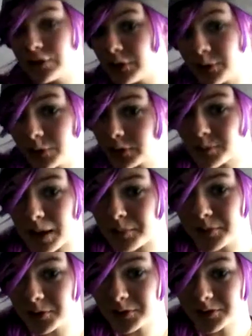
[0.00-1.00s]
Toodles,
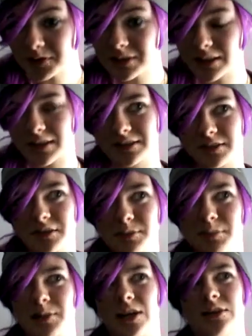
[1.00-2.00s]
my poodles. I guess that's
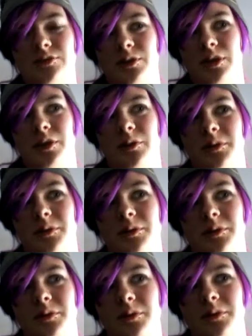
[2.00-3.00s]
gonna be my outro now.
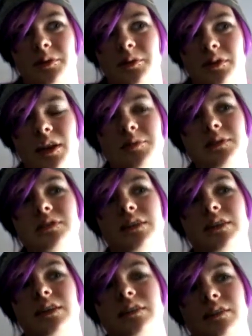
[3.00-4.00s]
I've been
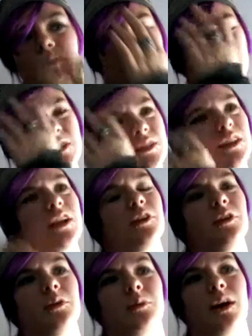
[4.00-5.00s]
saying that to everyone recently. I
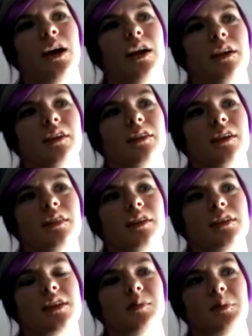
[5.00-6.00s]
don't know why. I
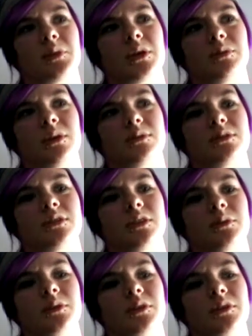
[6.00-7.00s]
think I came up with it when I was
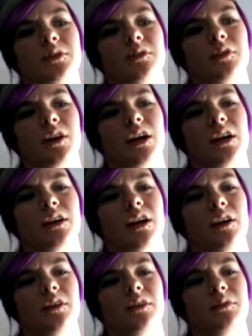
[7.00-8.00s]
stoned. Or high.
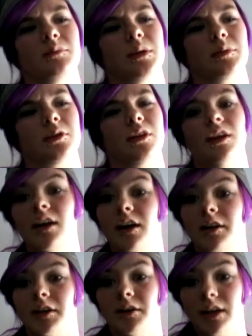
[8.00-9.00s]
I don't know. Maybe.
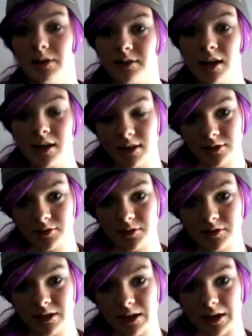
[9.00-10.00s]
I don't know. Anyways, that's
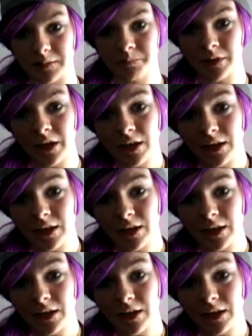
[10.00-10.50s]
what I would say now.